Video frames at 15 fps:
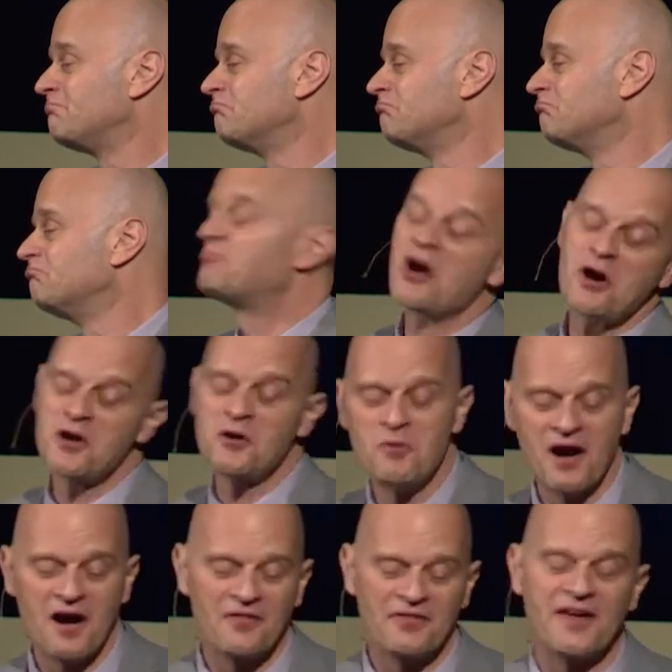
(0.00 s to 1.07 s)
Very
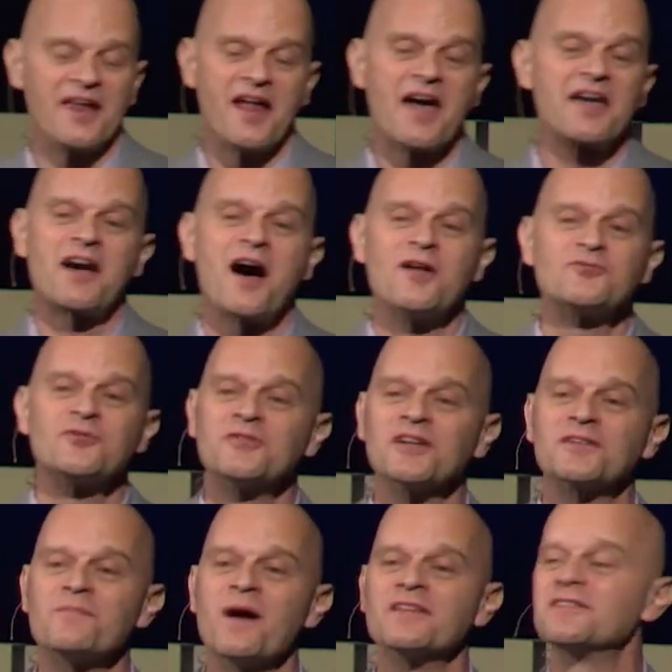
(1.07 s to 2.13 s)
well, then, I contradict
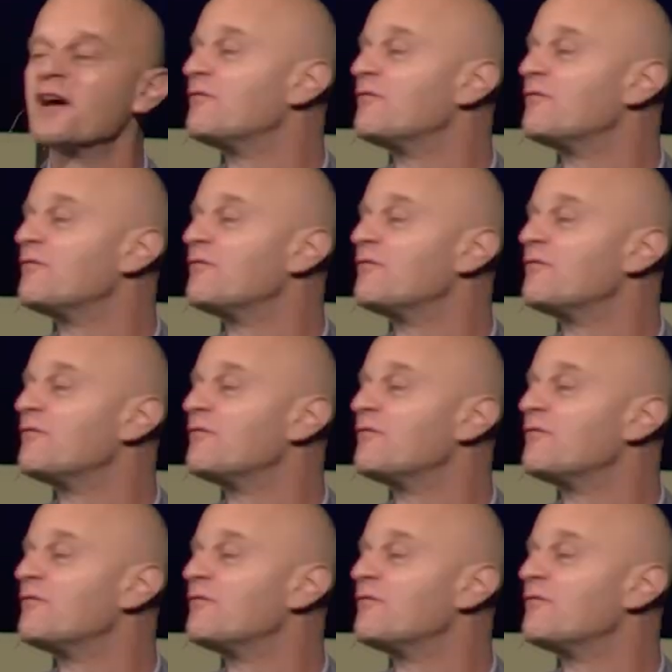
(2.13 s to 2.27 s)
myself.